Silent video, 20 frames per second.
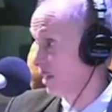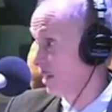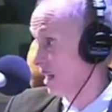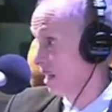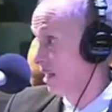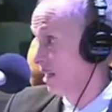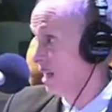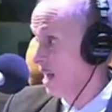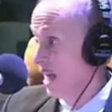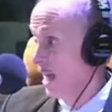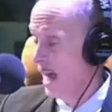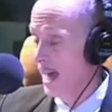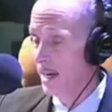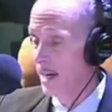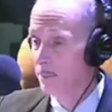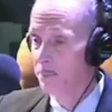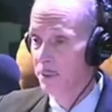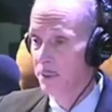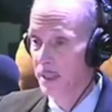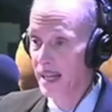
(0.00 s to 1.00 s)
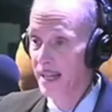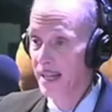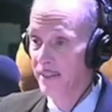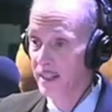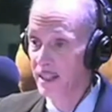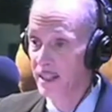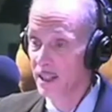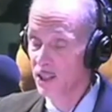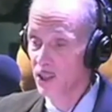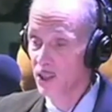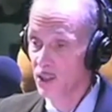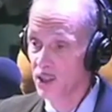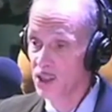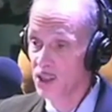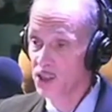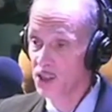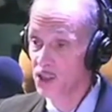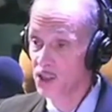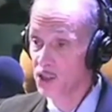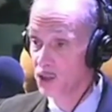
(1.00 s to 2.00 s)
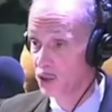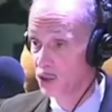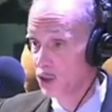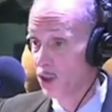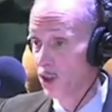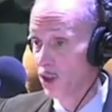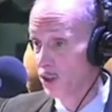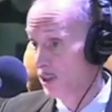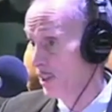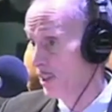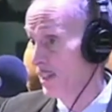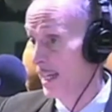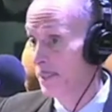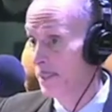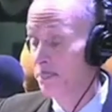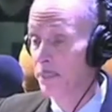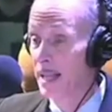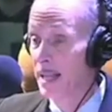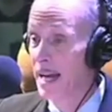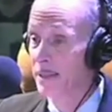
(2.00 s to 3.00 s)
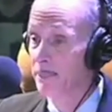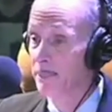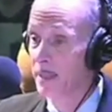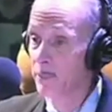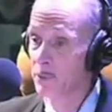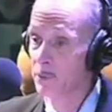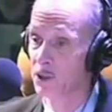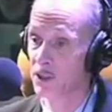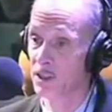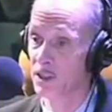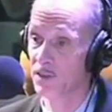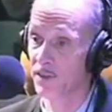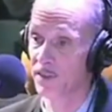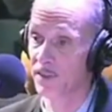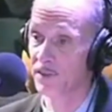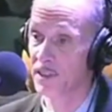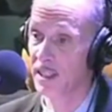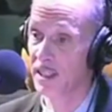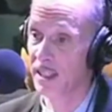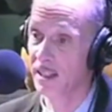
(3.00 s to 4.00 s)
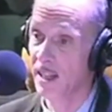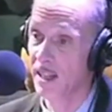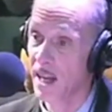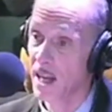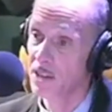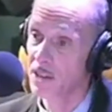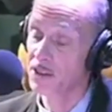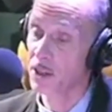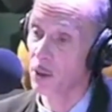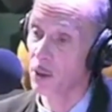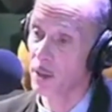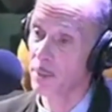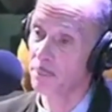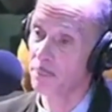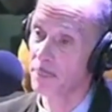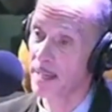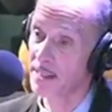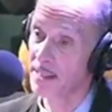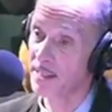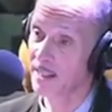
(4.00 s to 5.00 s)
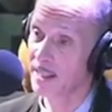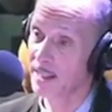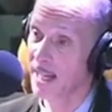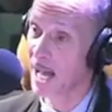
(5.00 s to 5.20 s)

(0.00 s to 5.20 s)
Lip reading: and a play that encourages your daughter to date black men when she's 15. So basically,